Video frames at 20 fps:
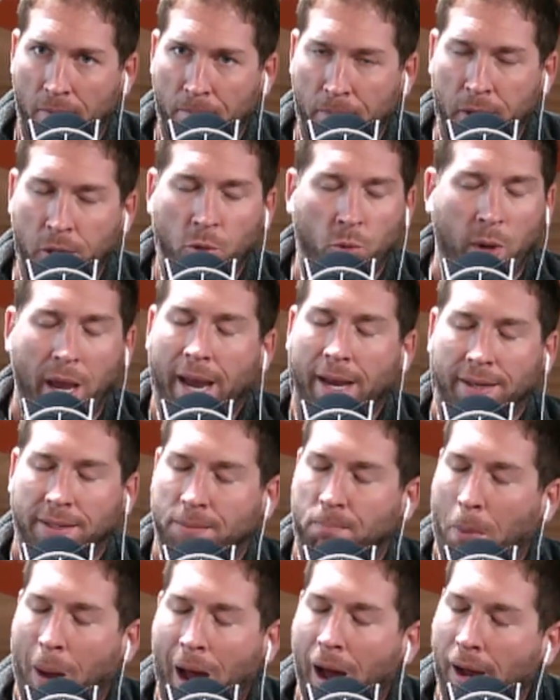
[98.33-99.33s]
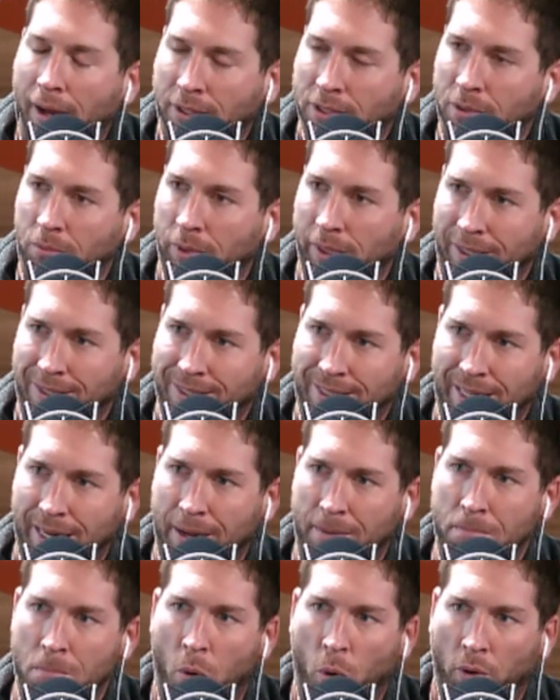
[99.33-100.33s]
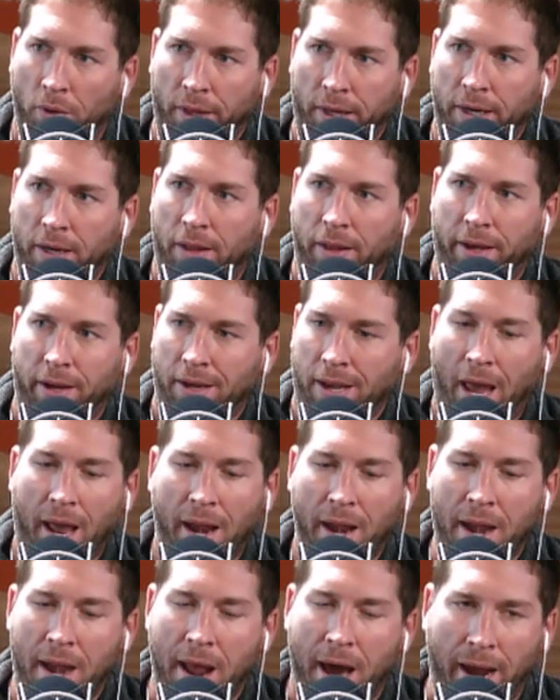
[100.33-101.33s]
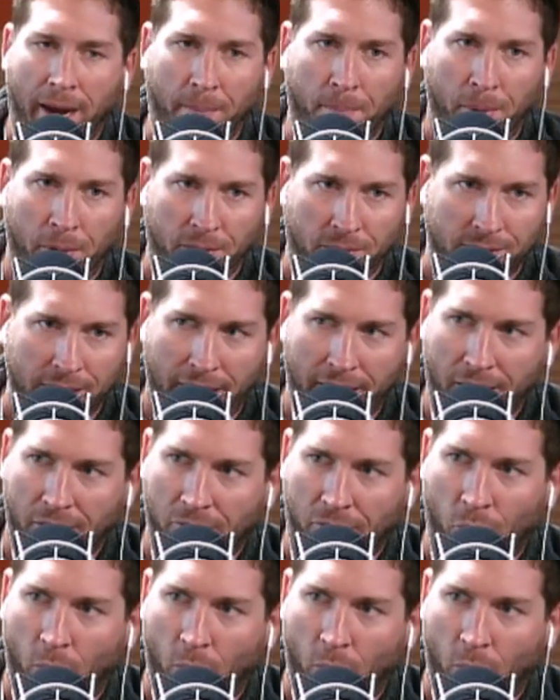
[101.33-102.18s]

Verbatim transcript: You can't possibly see more than like 9% of